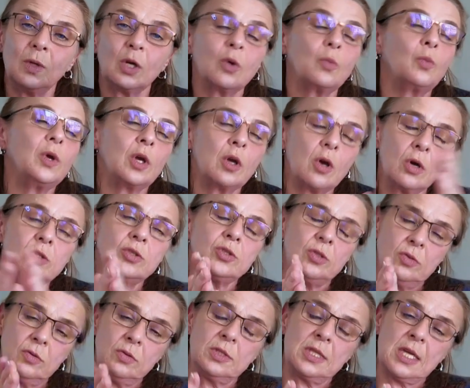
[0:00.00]
We
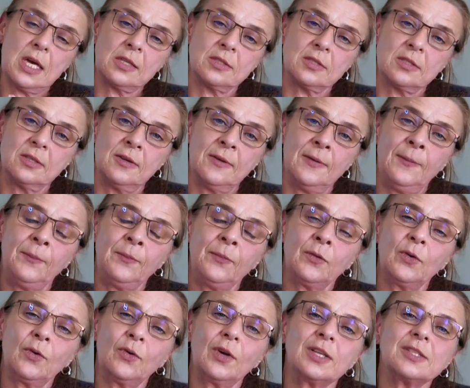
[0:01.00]
can't use that.
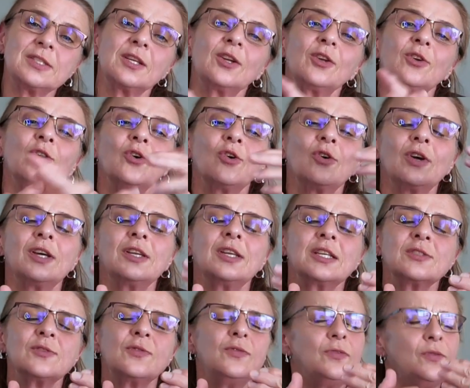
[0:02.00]
All right, and I know
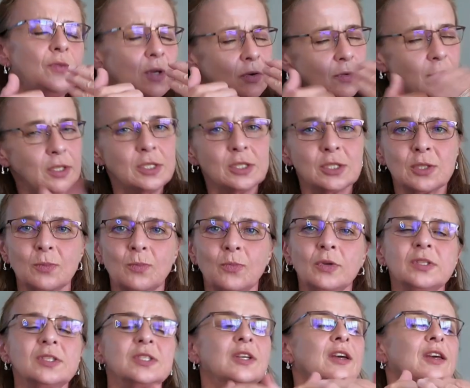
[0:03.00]
it's very
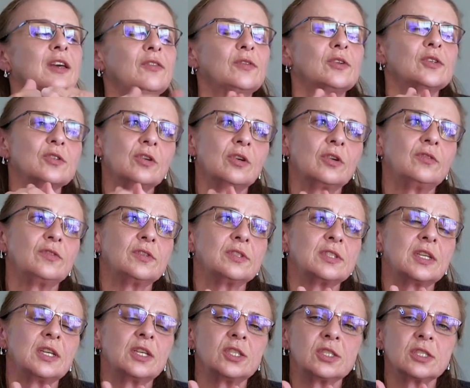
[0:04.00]
disappointing. I have those
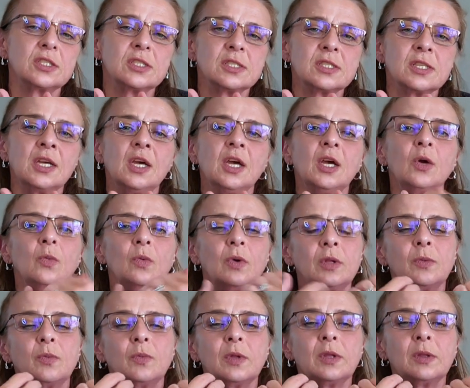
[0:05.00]
conversations
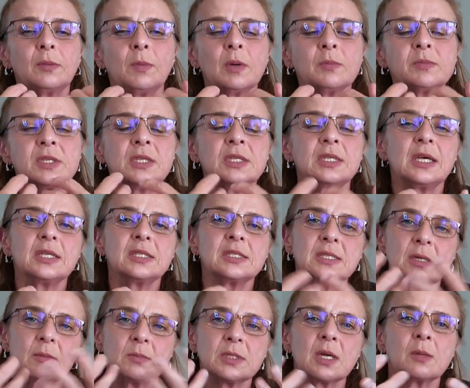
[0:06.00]
with moms and
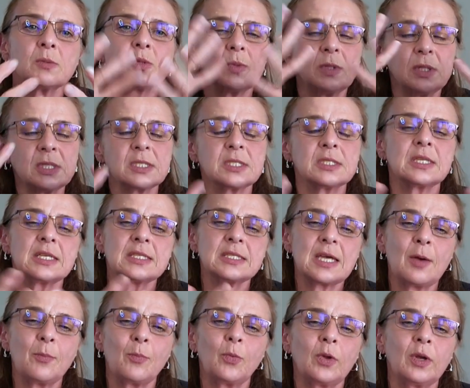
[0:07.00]
dads sometimes when this does
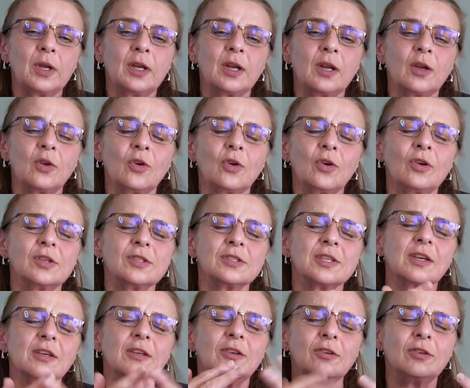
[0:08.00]
happen, and I know
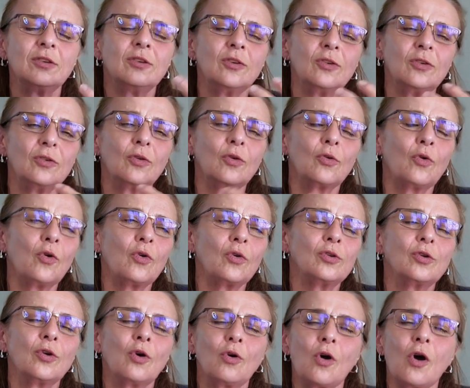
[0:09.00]
it's like
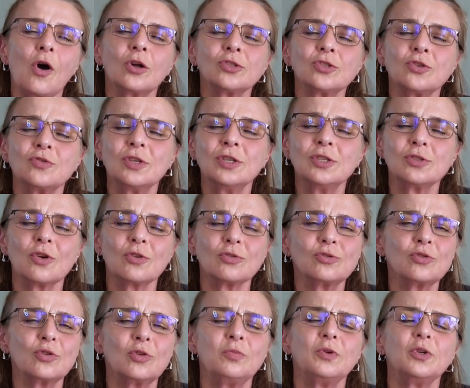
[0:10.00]
your heartstrings
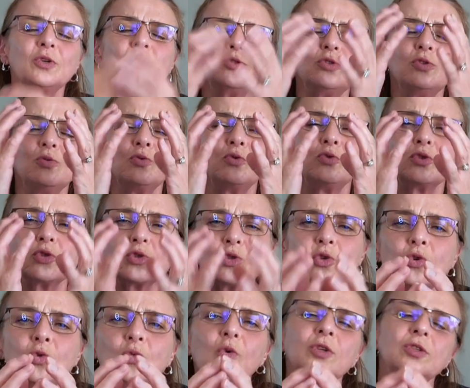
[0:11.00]
are torn because you
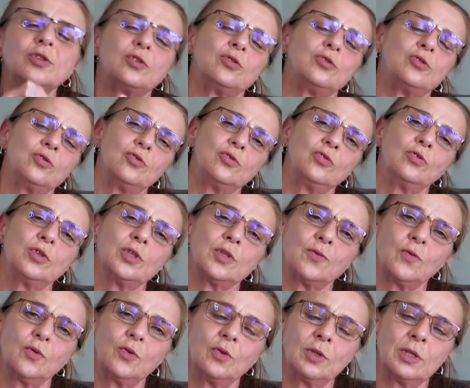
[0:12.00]
so wanted to do
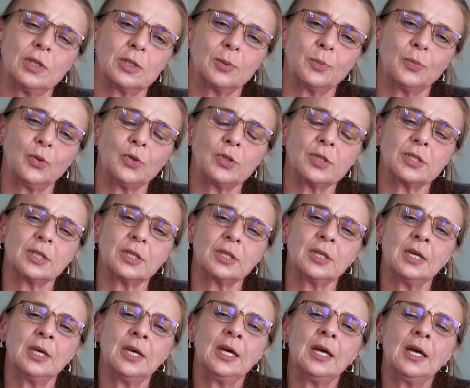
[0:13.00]
this for your little person,
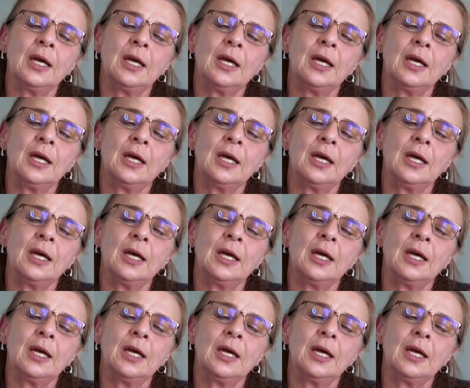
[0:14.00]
